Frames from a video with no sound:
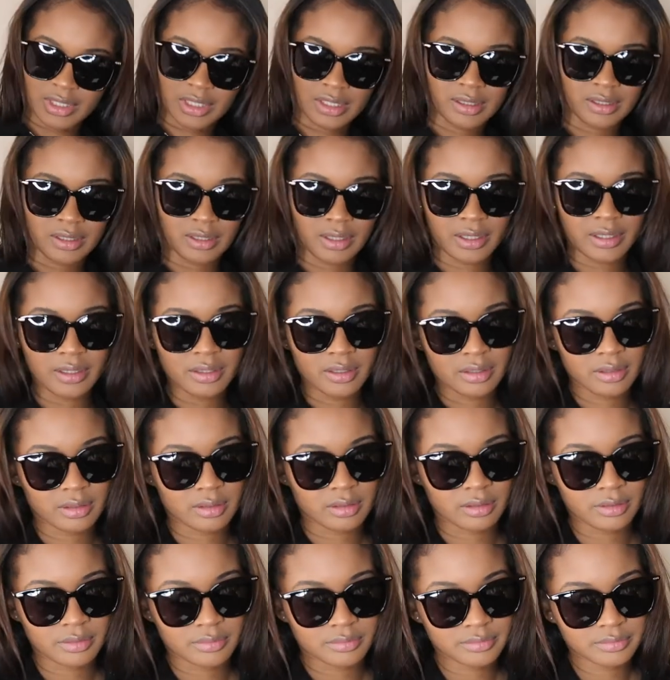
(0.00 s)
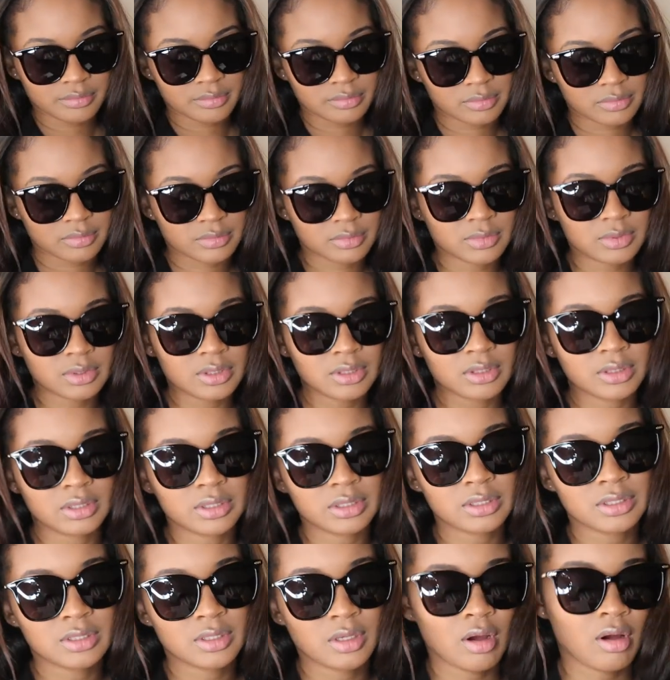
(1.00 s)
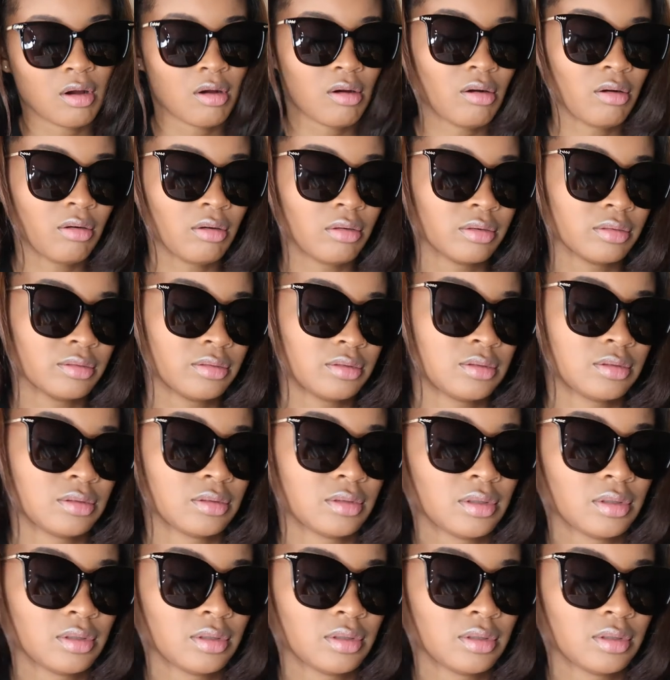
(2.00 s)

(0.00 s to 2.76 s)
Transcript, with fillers: I like it. What are these called?